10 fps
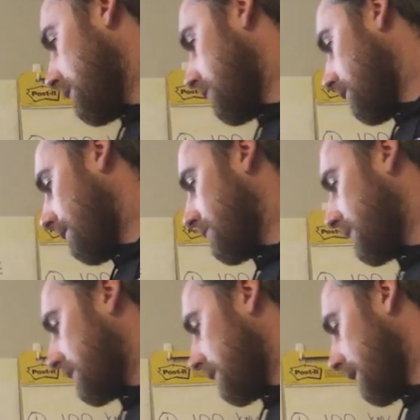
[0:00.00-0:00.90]
The driver
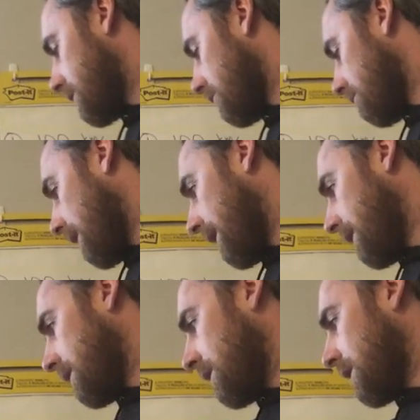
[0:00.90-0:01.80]
sees the light turn red.
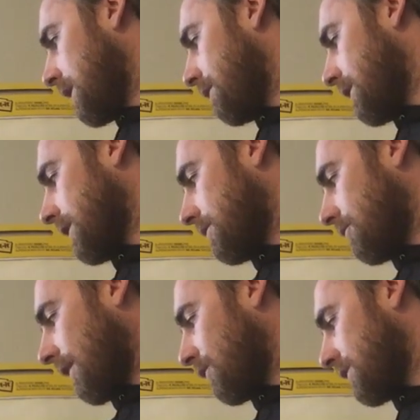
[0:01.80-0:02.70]
If it takes the
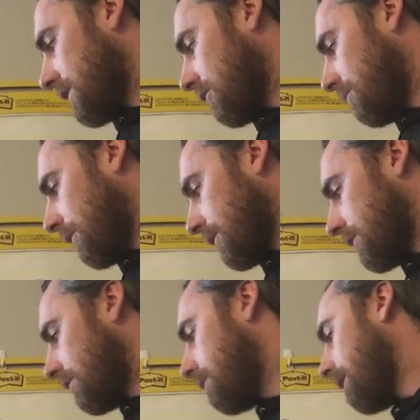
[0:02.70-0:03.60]
driver
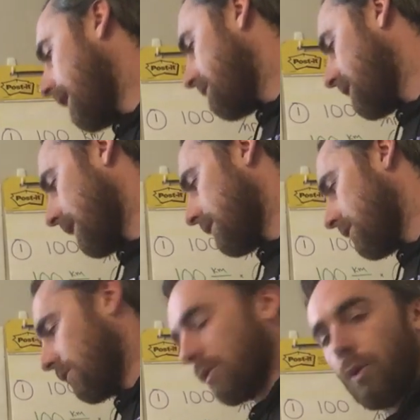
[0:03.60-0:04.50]
0.25 seconds,
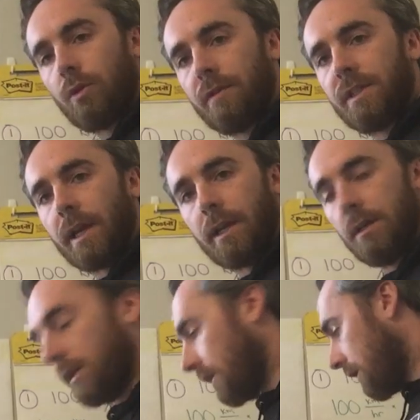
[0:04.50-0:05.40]
so a quarter of a second,
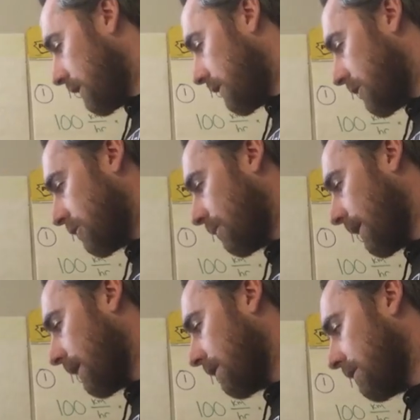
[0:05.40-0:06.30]
this is
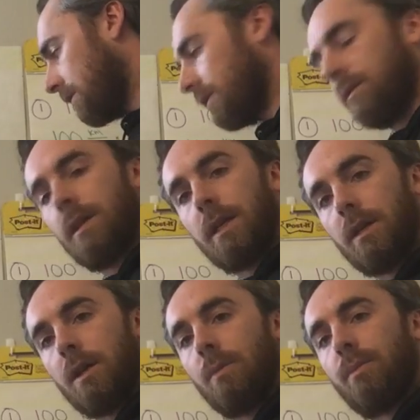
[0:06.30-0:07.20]
where,
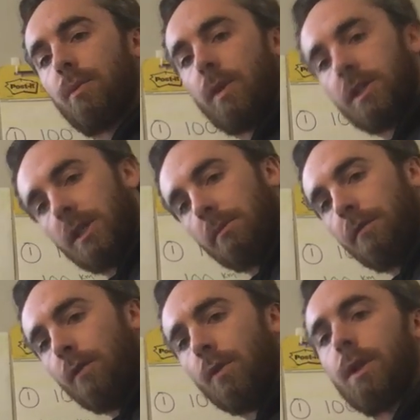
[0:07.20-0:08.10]
on question number
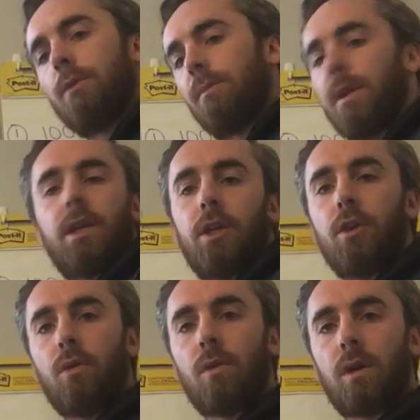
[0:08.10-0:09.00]
4, you would plug in
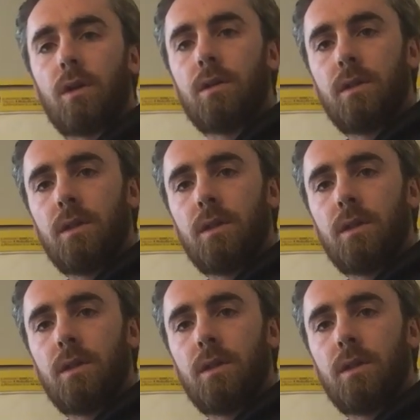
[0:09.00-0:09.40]
your